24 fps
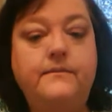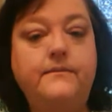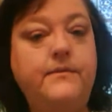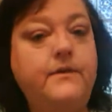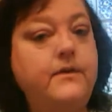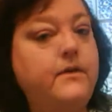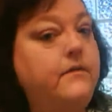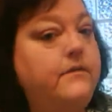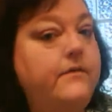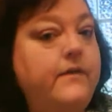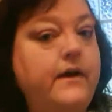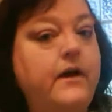I'm
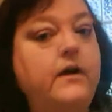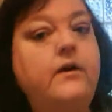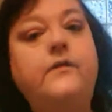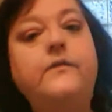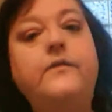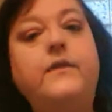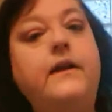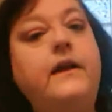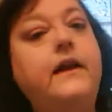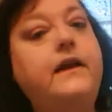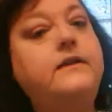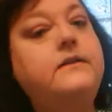so fair
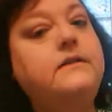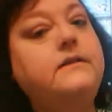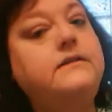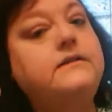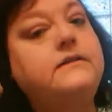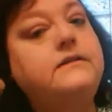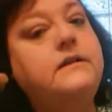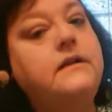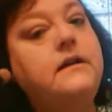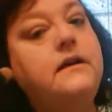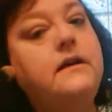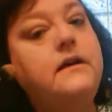that I
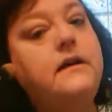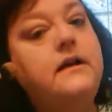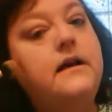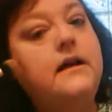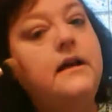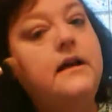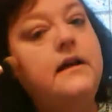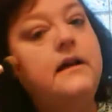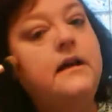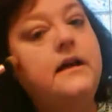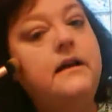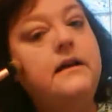
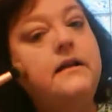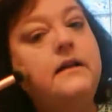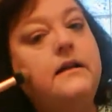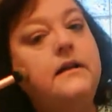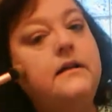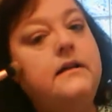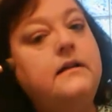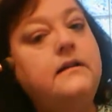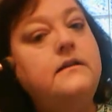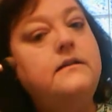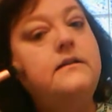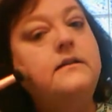like
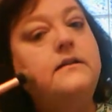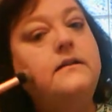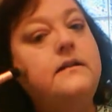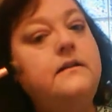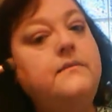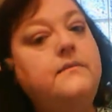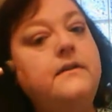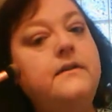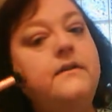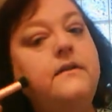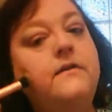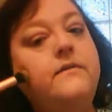to just
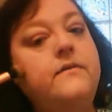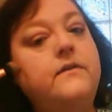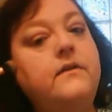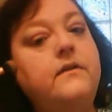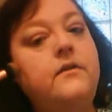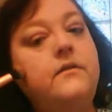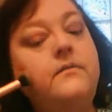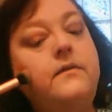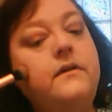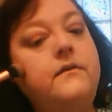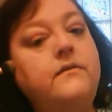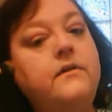give myself a
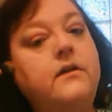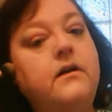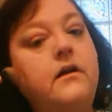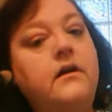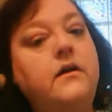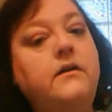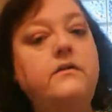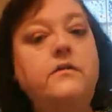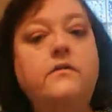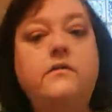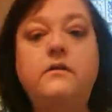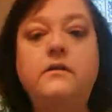little bit of a
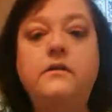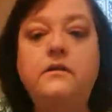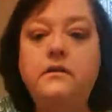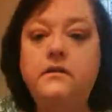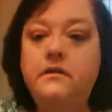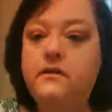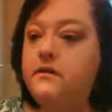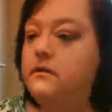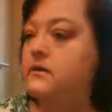contour.